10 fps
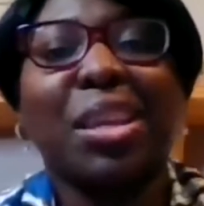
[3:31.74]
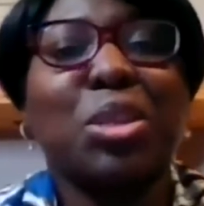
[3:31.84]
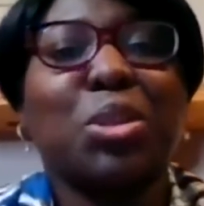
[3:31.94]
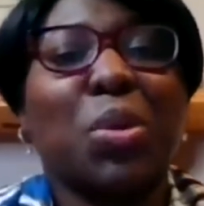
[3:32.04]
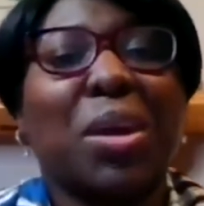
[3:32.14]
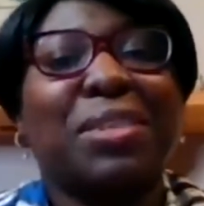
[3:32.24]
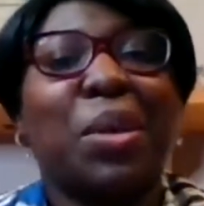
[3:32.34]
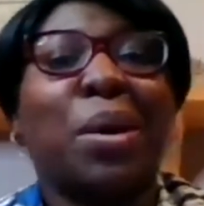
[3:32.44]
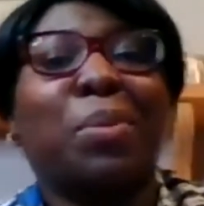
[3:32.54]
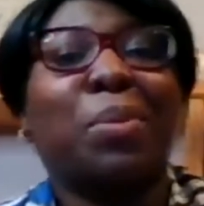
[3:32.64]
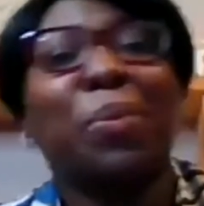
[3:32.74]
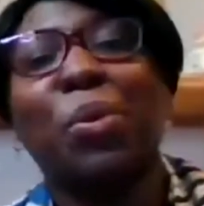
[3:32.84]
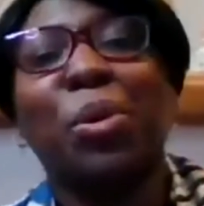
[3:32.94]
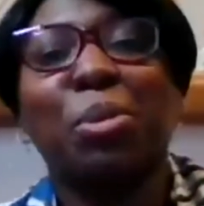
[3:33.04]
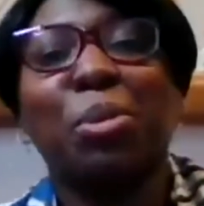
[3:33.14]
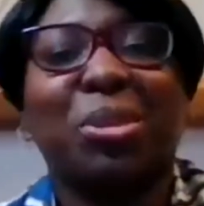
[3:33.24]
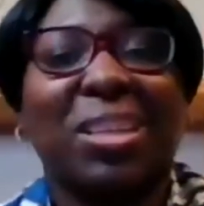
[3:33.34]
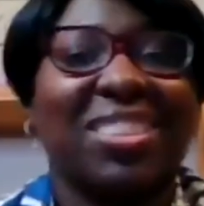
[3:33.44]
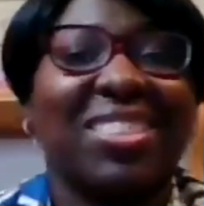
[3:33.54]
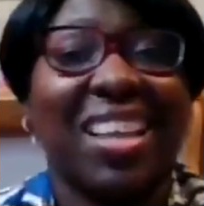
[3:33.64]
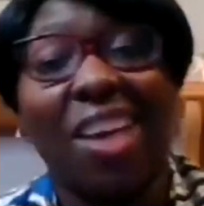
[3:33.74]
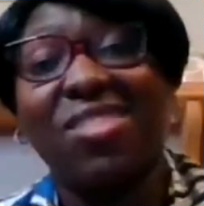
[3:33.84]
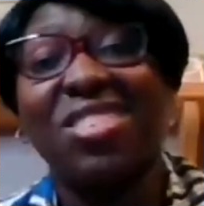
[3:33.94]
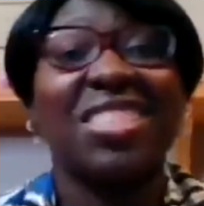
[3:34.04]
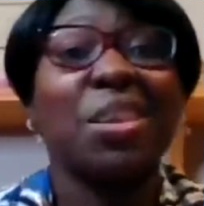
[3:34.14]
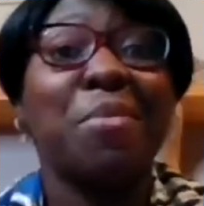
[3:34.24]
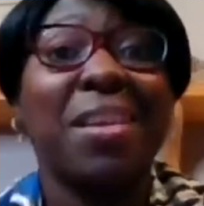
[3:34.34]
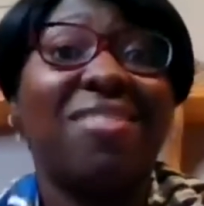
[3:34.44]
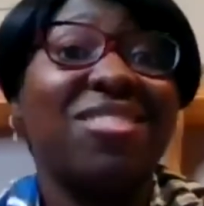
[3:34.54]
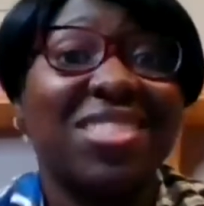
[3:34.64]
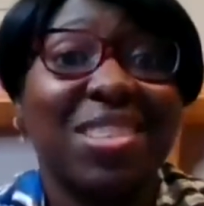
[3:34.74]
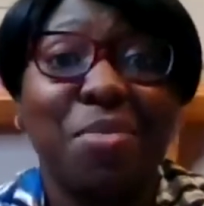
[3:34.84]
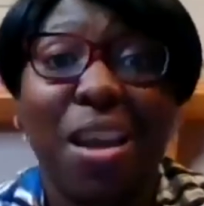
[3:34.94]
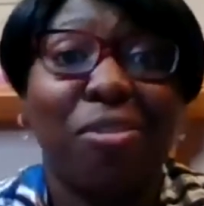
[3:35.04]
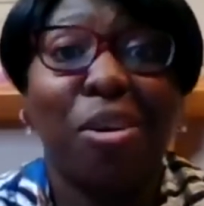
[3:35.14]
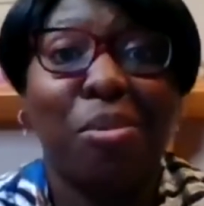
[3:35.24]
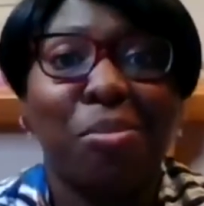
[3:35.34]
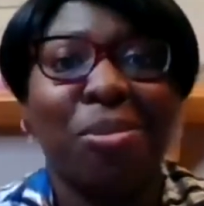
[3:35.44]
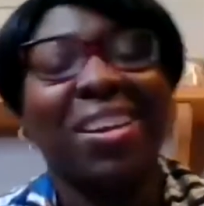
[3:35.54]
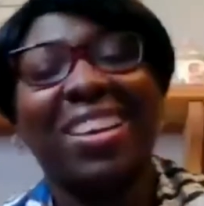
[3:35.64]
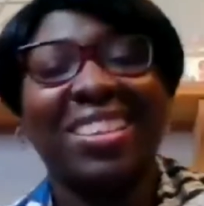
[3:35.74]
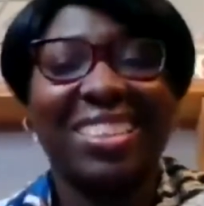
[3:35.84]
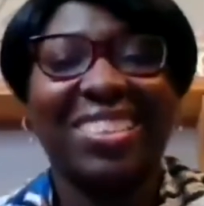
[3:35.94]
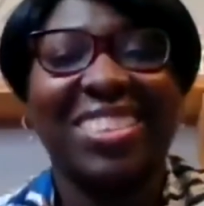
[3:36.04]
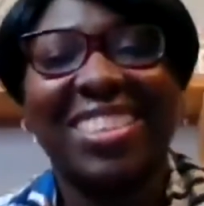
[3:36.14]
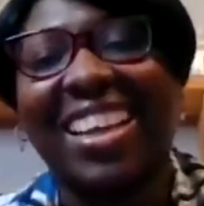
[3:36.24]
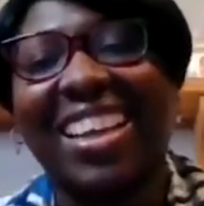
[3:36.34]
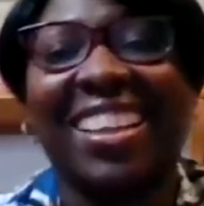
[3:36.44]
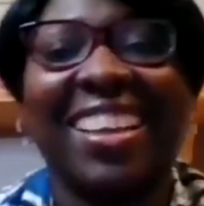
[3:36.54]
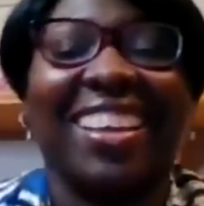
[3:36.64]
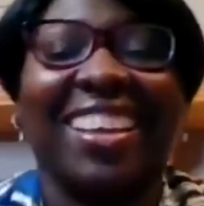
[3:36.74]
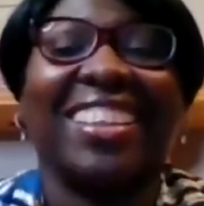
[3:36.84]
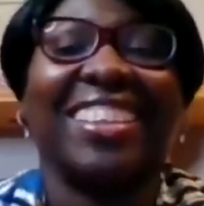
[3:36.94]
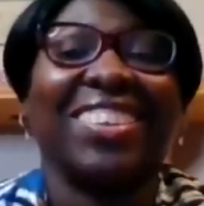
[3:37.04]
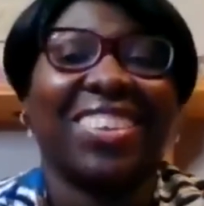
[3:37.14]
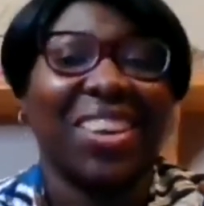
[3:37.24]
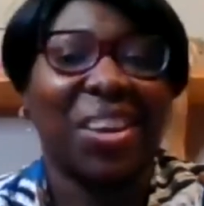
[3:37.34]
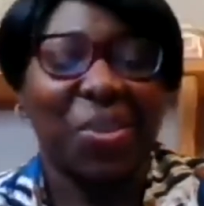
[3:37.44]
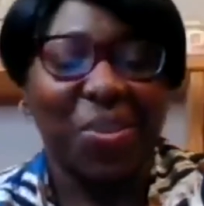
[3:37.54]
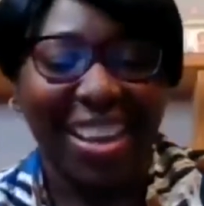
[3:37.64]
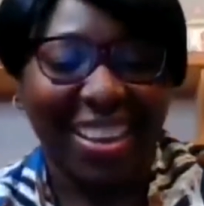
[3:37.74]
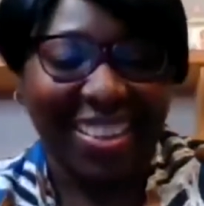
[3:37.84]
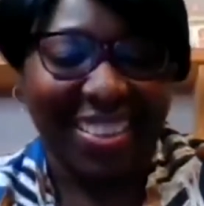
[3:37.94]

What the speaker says: So after a while, people will come to class. They say, have you seen me? Have you seen me? I've come. Then they will sign and they will go away.